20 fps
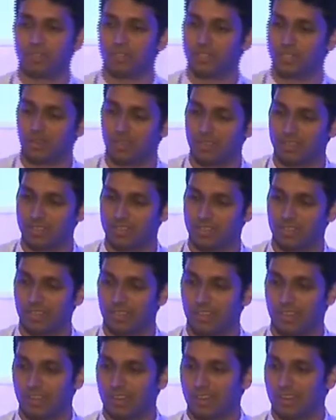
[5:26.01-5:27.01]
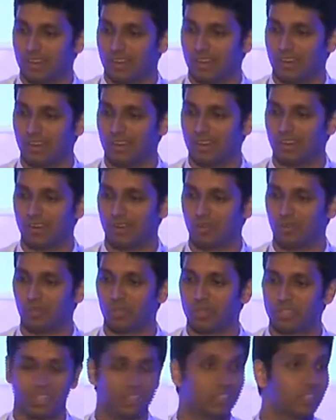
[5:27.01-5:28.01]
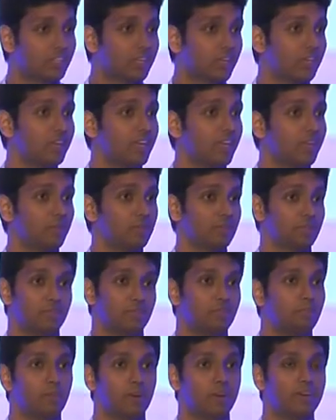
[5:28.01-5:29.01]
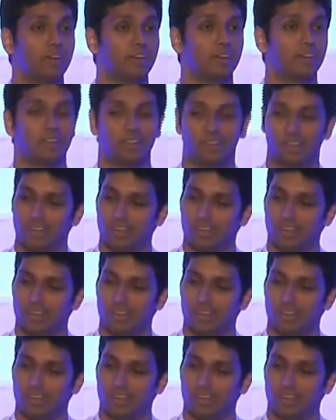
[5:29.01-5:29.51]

installs within the 3rd day, which is brilliant.